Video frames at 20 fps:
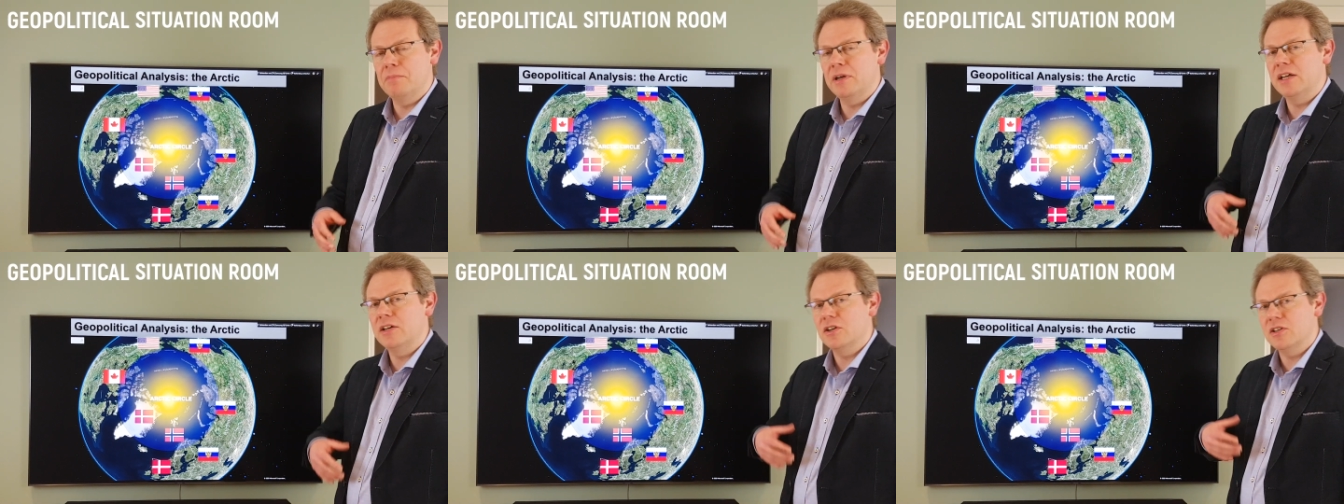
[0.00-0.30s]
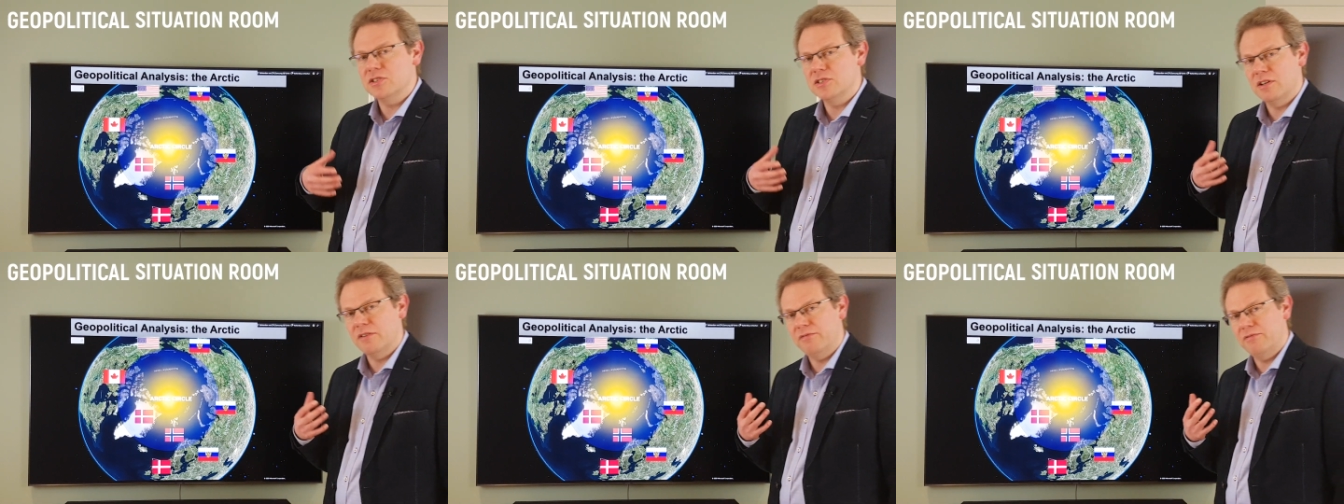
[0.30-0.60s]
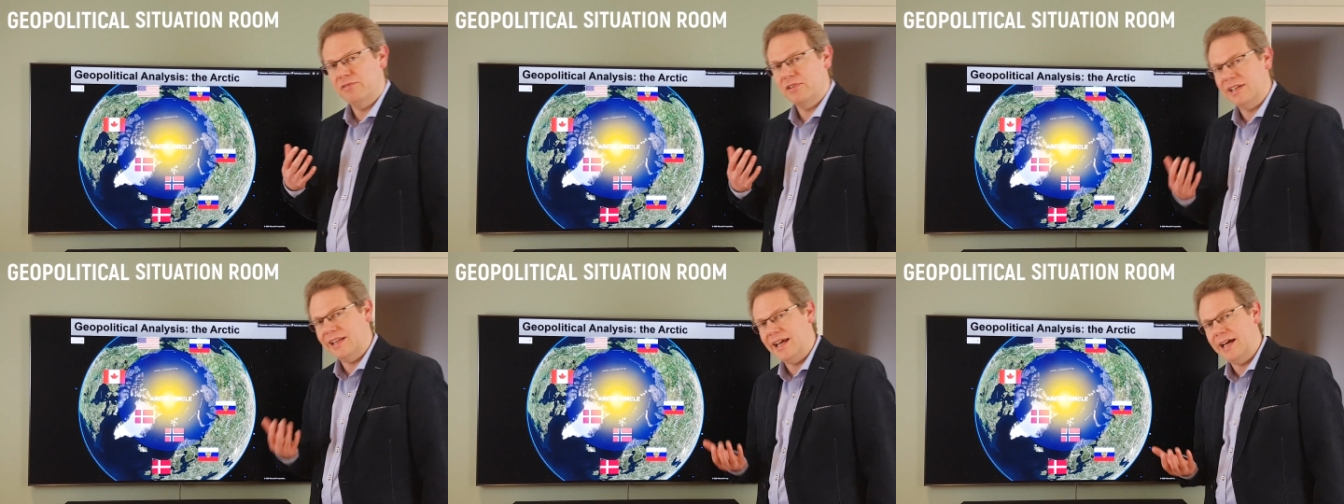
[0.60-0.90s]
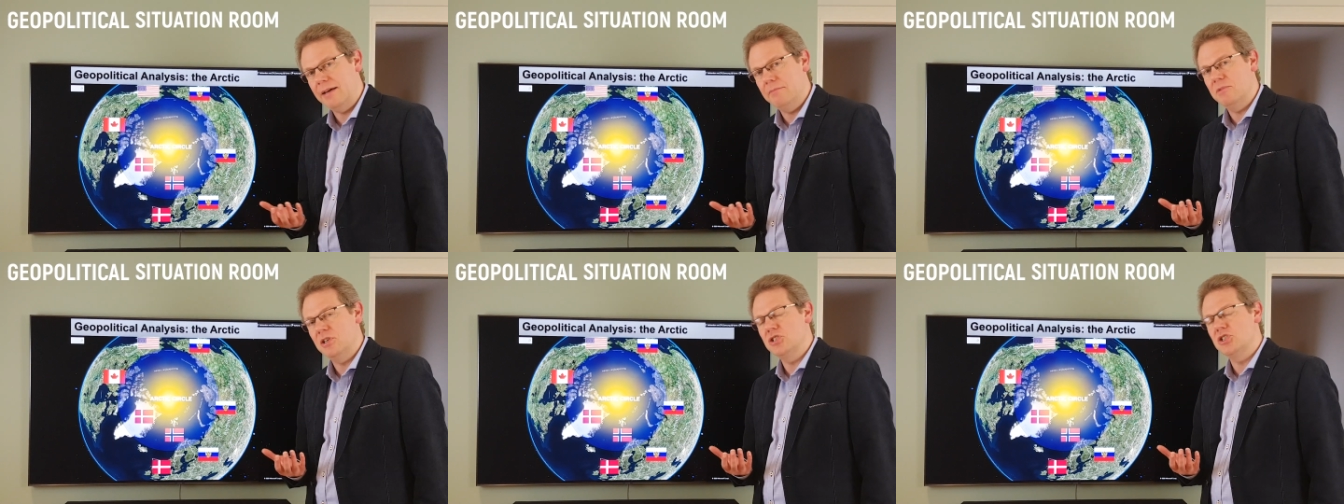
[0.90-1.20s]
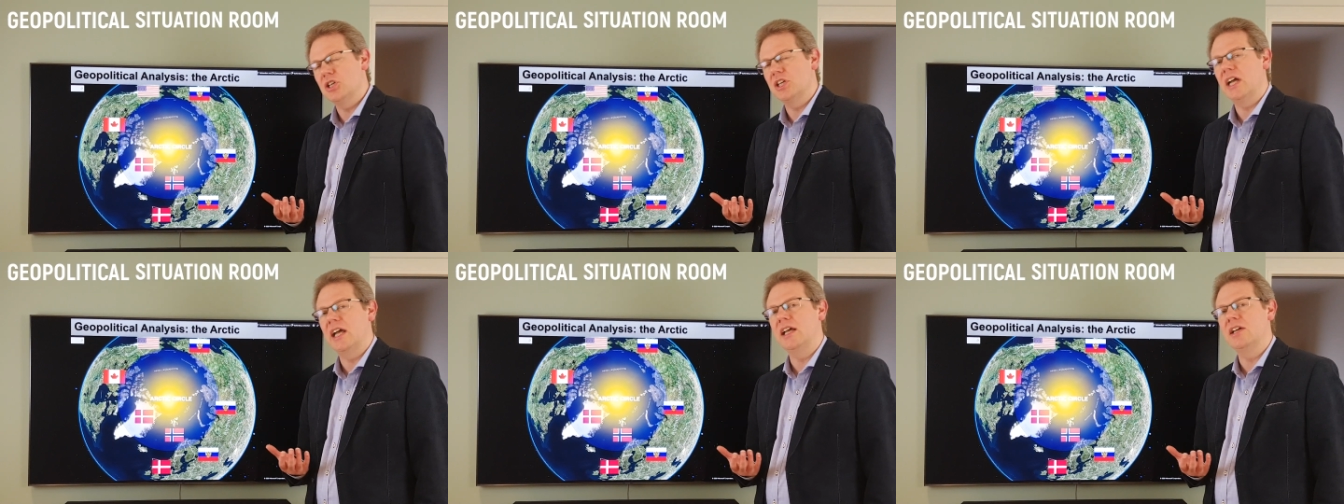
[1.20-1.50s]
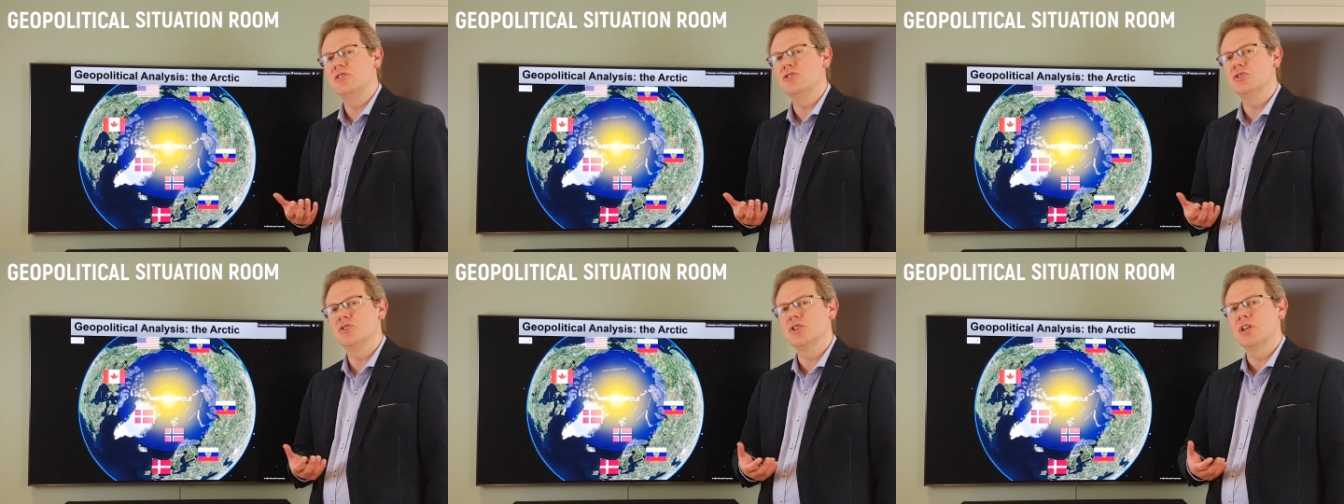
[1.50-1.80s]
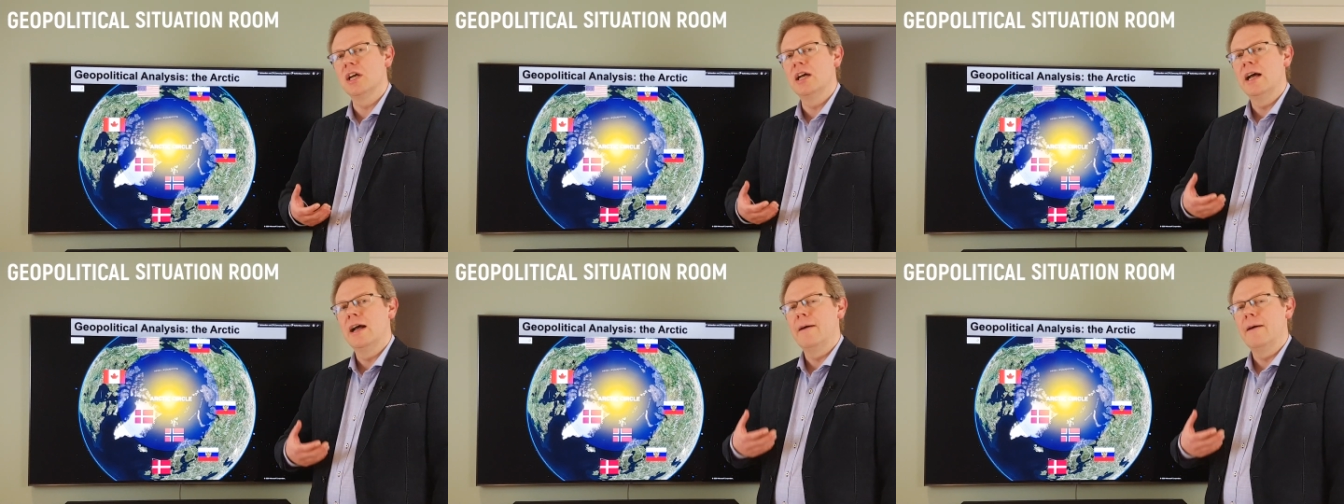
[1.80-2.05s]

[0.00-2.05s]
Because of climate change,